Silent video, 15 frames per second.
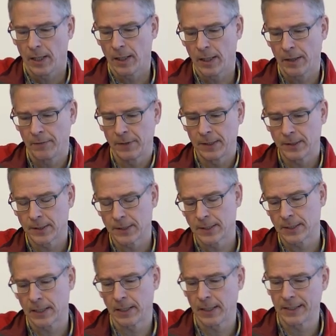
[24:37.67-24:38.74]
Uh, this
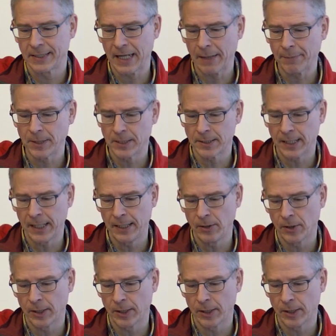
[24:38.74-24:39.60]
is uh, a DAPI stain.